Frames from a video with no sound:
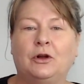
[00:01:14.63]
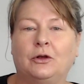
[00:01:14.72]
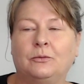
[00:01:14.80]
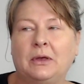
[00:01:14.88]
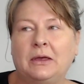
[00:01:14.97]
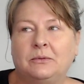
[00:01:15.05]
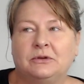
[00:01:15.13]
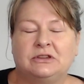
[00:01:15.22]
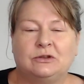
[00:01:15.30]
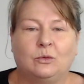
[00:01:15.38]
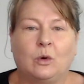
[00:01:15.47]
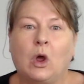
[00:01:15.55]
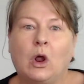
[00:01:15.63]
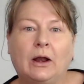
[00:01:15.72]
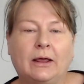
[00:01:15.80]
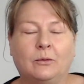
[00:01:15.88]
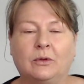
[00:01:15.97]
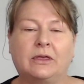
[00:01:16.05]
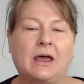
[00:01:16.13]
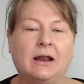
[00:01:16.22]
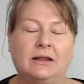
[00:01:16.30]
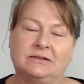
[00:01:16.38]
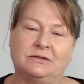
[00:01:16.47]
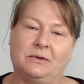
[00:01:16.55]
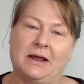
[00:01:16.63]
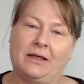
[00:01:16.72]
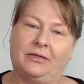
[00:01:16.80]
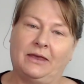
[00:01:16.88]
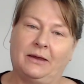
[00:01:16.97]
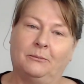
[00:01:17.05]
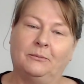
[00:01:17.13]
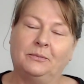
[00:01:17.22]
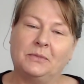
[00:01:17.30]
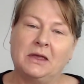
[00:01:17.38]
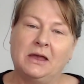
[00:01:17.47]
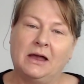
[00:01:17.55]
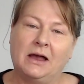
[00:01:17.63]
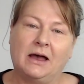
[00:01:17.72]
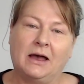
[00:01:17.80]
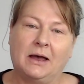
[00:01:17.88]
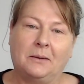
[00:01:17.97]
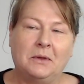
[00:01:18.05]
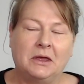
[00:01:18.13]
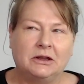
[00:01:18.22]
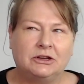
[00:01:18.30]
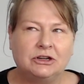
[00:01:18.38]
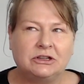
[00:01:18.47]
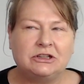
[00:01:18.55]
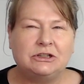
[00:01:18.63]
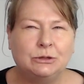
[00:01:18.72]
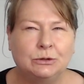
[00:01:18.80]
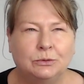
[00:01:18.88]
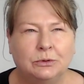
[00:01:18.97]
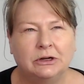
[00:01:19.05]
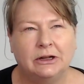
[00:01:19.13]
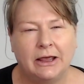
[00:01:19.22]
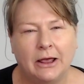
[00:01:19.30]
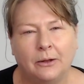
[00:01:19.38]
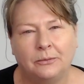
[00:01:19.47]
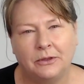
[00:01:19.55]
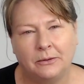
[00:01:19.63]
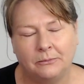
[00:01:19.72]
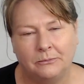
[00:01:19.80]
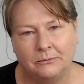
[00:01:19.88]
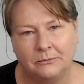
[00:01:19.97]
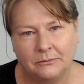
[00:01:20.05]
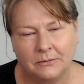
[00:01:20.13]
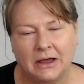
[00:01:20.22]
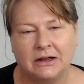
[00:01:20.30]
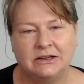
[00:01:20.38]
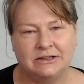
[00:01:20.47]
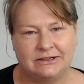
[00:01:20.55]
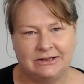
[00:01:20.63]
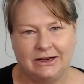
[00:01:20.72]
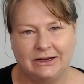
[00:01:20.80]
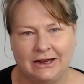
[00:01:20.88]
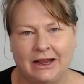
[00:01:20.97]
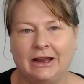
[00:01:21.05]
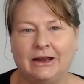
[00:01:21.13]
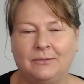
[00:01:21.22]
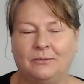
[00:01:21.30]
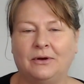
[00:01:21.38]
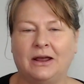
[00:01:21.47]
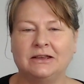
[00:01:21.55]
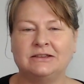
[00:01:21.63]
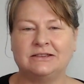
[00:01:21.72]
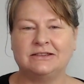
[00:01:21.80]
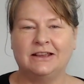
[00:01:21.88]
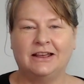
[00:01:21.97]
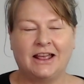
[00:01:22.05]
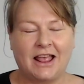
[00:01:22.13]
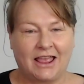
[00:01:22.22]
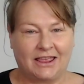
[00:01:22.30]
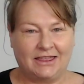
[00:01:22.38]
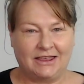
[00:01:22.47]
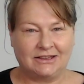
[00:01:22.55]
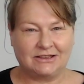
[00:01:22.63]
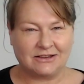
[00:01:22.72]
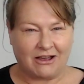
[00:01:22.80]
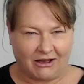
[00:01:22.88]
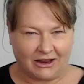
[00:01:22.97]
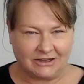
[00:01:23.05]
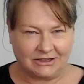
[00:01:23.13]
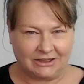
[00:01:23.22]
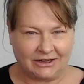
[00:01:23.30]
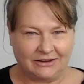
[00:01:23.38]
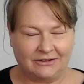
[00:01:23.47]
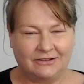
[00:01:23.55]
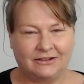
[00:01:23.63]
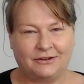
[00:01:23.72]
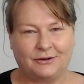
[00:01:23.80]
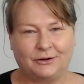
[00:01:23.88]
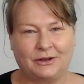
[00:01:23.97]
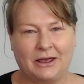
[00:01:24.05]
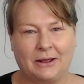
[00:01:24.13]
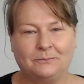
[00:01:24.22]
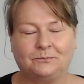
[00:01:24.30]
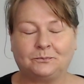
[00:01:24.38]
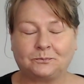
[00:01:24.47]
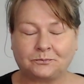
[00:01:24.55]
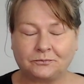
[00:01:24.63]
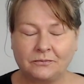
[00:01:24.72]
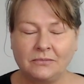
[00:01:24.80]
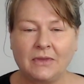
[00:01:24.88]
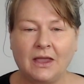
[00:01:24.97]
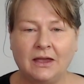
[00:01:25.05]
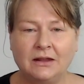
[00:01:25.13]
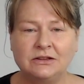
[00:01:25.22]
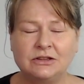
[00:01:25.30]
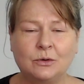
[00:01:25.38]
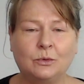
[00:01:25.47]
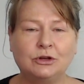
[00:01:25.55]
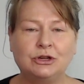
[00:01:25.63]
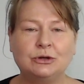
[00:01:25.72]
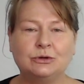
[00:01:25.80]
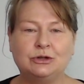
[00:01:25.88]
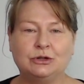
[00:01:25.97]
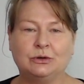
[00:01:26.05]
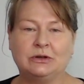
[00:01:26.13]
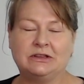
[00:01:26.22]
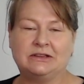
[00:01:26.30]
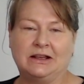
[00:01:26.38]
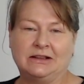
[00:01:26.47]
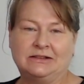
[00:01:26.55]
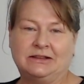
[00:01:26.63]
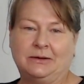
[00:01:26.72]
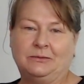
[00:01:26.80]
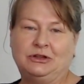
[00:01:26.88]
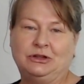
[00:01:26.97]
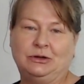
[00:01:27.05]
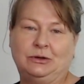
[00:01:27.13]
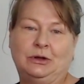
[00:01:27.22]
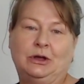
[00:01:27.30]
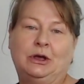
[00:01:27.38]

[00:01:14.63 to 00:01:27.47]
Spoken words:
people swirling with colours around them, just to really help them understand and embrace this idea. Okay, and so what you'll do is ask them to,